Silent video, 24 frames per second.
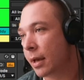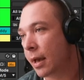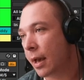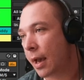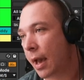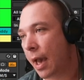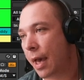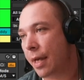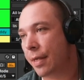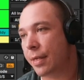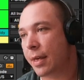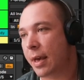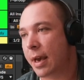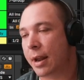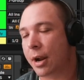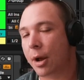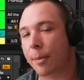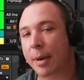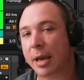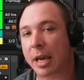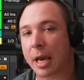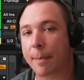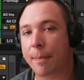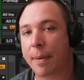And then
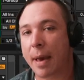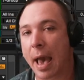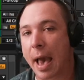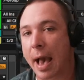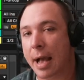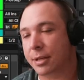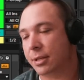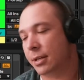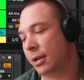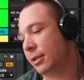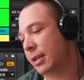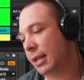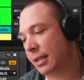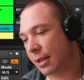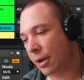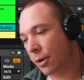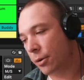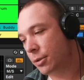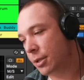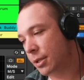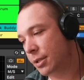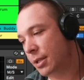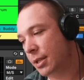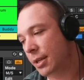I'll make a patch and I'll take the
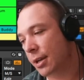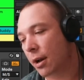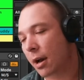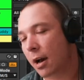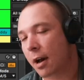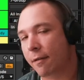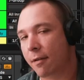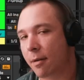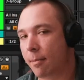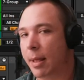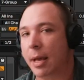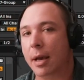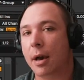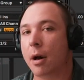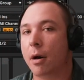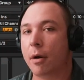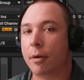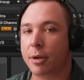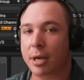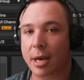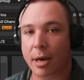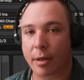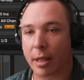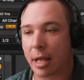OTT off. I'm like,
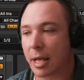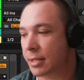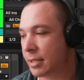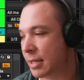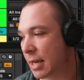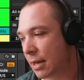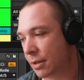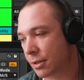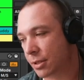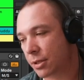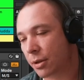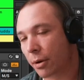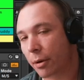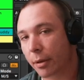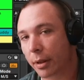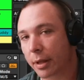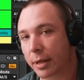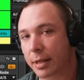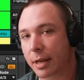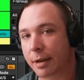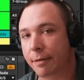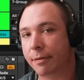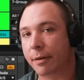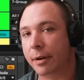oh yeah, that sounds
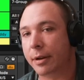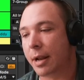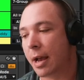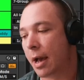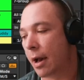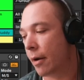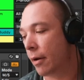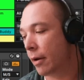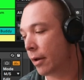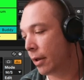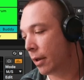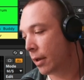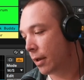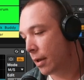totally different now.